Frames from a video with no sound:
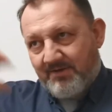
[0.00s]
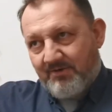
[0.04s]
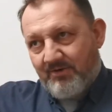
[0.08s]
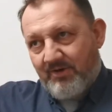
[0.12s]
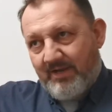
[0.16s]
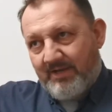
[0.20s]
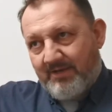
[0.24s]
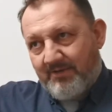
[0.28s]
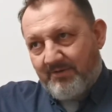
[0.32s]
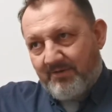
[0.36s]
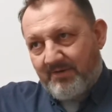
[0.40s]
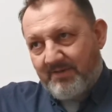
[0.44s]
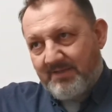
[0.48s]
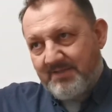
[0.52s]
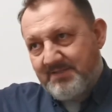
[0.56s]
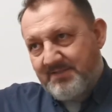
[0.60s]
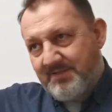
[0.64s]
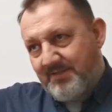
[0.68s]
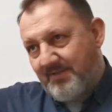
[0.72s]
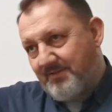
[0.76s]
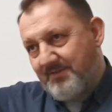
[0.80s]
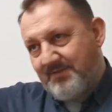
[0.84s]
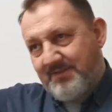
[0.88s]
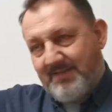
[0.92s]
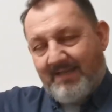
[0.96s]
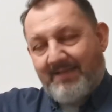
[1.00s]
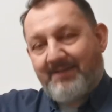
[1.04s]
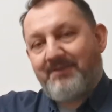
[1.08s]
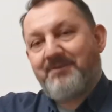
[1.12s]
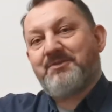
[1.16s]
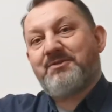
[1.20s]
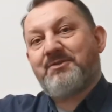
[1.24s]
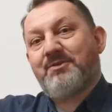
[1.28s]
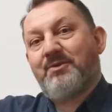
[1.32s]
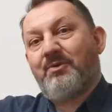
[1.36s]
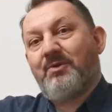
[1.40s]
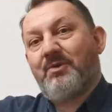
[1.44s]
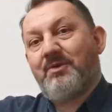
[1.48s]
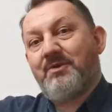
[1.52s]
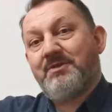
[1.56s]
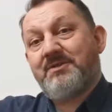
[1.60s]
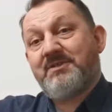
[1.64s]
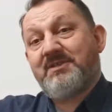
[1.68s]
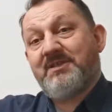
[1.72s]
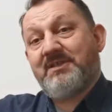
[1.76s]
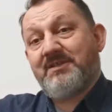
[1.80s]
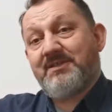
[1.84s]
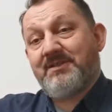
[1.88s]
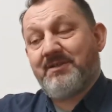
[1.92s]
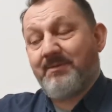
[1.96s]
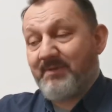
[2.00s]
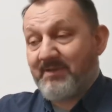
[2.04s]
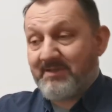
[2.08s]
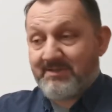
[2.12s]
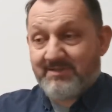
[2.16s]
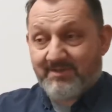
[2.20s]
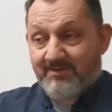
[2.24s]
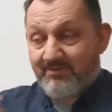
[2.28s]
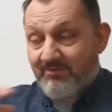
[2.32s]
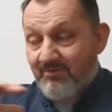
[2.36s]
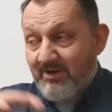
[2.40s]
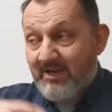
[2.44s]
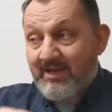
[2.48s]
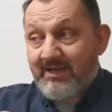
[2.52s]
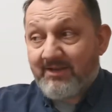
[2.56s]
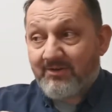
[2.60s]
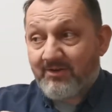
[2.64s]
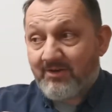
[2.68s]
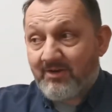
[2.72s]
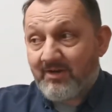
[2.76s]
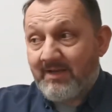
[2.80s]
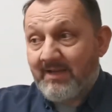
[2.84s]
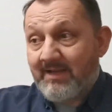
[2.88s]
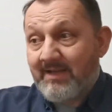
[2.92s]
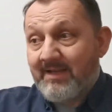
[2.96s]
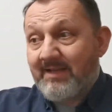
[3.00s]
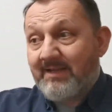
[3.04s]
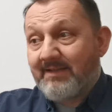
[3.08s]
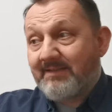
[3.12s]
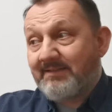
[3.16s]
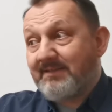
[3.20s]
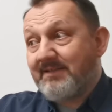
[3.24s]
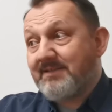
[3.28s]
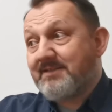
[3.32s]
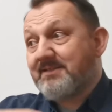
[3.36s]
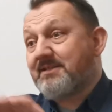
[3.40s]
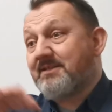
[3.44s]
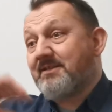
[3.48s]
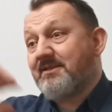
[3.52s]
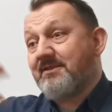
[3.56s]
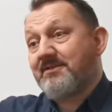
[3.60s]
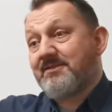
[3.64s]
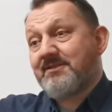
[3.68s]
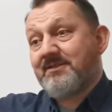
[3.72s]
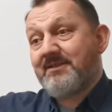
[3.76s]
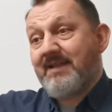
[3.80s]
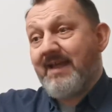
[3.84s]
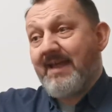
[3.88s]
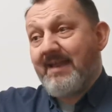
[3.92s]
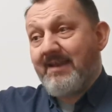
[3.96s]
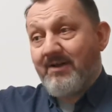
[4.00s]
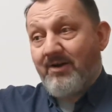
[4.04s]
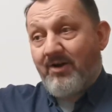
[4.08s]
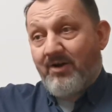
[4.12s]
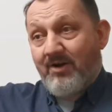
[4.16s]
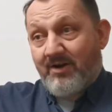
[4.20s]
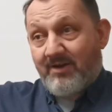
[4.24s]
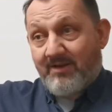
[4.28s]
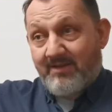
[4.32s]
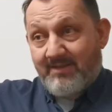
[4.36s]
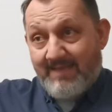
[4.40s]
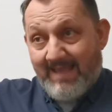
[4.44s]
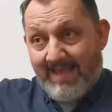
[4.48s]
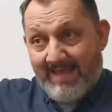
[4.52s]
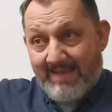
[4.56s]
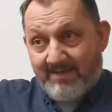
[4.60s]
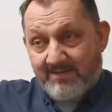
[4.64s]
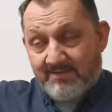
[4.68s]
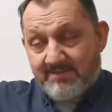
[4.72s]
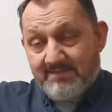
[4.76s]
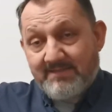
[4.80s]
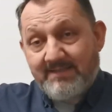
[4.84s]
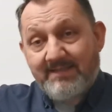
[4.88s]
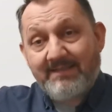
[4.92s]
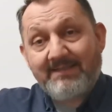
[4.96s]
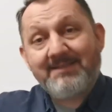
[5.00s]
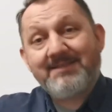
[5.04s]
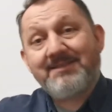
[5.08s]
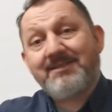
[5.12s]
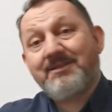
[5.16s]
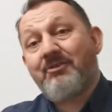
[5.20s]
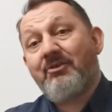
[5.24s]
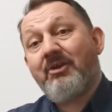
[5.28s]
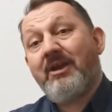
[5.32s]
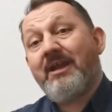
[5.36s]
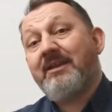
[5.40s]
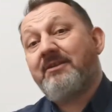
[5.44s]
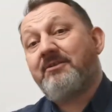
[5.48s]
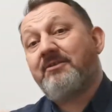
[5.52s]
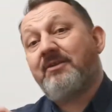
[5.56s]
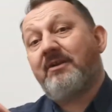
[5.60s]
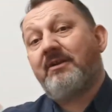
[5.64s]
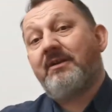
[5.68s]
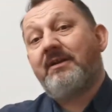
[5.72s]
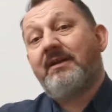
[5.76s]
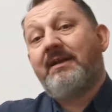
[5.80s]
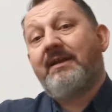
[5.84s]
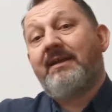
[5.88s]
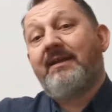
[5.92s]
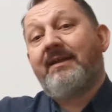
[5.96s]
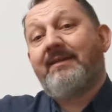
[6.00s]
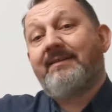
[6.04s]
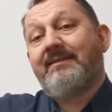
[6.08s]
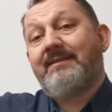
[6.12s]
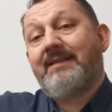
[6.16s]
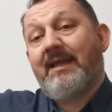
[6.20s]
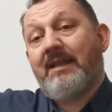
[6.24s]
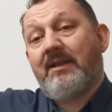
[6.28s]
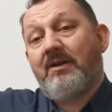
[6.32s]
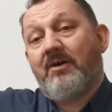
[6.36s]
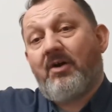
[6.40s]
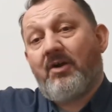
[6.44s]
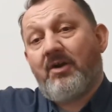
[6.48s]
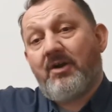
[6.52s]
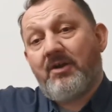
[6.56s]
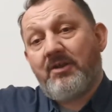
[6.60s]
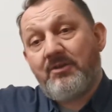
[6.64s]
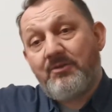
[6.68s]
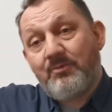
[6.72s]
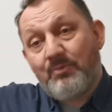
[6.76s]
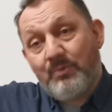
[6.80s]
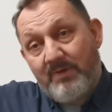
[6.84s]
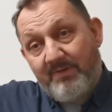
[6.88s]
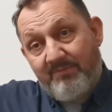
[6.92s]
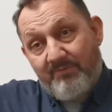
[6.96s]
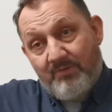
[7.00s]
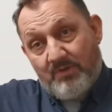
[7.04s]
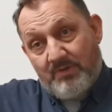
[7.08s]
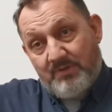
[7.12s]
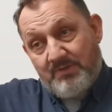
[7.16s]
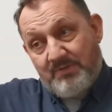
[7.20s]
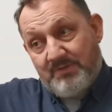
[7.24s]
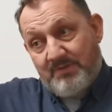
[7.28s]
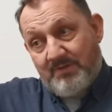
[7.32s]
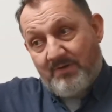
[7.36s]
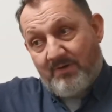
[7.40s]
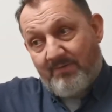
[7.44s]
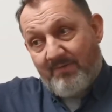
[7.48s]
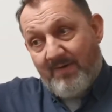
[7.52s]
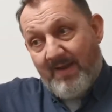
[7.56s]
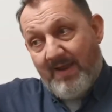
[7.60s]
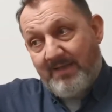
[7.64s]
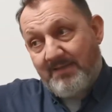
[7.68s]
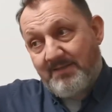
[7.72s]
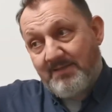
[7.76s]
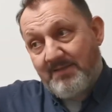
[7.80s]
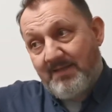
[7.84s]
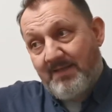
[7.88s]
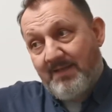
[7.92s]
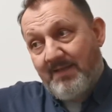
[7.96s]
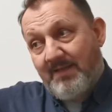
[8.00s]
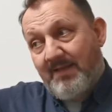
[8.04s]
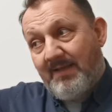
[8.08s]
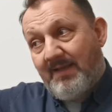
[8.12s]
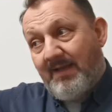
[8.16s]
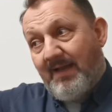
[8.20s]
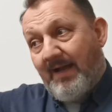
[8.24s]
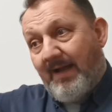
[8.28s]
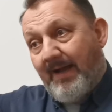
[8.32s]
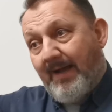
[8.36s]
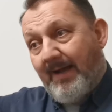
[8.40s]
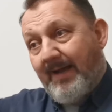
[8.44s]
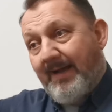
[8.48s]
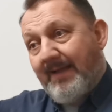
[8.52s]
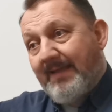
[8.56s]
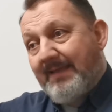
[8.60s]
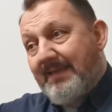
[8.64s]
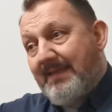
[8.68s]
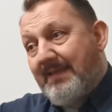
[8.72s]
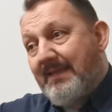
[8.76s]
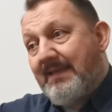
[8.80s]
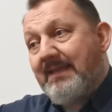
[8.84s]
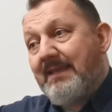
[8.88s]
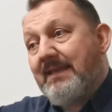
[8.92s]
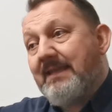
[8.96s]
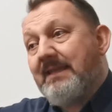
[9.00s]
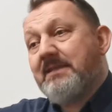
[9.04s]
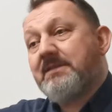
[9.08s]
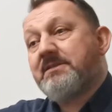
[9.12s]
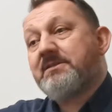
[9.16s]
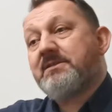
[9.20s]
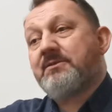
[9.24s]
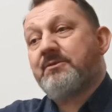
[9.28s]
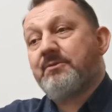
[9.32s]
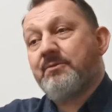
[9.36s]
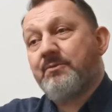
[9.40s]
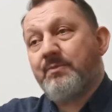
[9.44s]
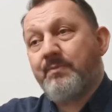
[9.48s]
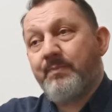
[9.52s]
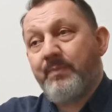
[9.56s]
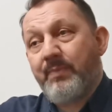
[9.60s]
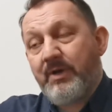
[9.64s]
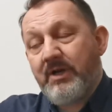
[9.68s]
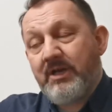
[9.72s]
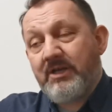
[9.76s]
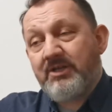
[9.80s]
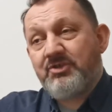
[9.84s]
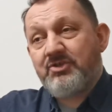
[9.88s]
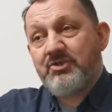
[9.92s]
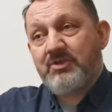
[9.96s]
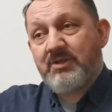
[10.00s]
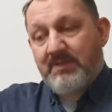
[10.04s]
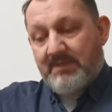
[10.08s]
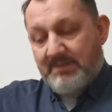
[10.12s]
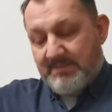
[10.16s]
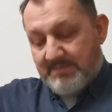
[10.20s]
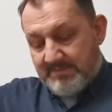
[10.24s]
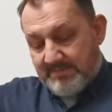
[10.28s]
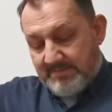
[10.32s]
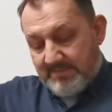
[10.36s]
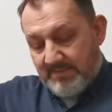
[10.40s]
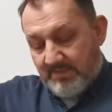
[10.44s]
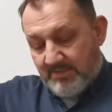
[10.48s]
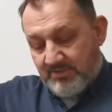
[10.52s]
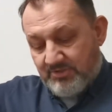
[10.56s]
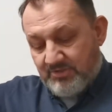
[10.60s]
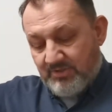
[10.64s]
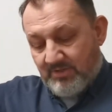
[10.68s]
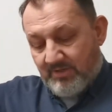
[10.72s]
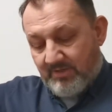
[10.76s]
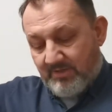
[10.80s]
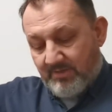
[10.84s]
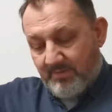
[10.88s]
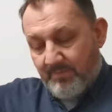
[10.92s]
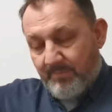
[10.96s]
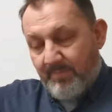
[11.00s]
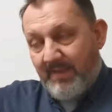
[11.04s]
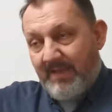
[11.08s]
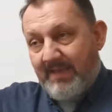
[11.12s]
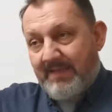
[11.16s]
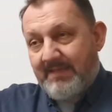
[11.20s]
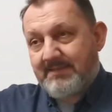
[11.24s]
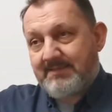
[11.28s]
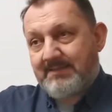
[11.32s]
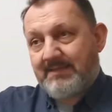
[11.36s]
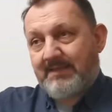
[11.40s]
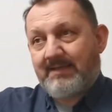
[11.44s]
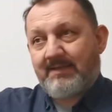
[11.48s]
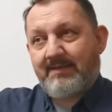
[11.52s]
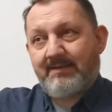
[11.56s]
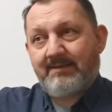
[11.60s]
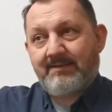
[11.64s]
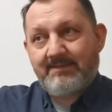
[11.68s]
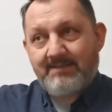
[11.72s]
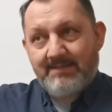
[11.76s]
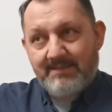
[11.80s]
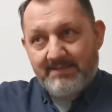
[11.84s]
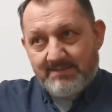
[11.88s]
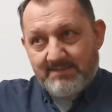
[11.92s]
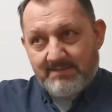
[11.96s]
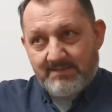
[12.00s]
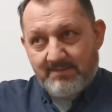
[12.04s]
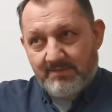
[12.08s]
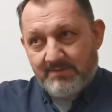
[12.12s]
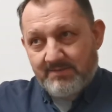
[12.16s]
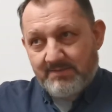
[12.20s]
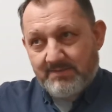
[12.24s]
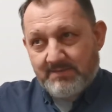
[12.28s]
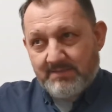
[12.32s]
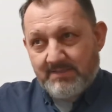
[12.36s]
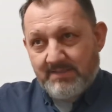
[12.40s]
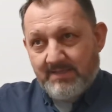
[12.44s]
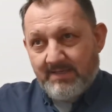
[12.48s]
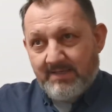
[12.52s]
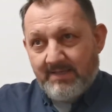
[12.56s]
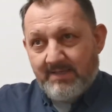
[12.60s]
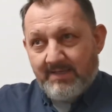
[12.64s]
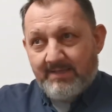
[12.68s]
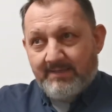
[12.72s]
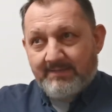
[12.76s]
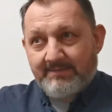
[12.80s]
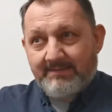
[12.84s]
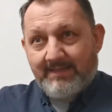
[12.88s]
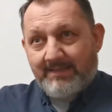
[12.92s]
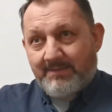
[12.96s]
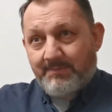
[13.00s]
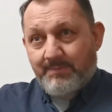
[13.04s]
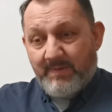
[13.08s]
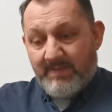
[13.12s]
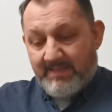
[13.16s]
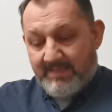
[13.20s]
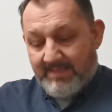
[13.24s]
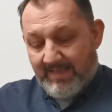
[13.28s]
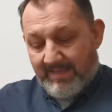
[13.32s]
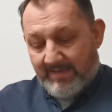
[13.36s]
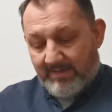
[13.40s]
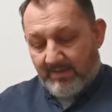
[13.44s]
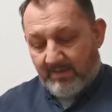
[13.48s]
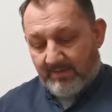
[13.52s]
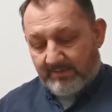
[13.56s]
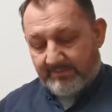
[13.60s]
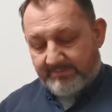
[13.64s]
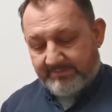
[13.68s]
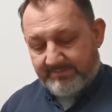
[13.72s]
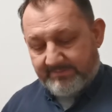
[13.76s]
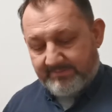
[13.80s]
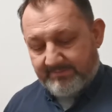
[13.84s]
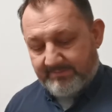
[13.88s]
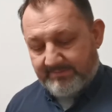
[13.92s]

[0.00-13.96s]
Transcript: greater distance than the solar system. It is a greater distance than our galaxy. It is greater than our universe. All right, he needs to bridge such an amazing distance that we cannot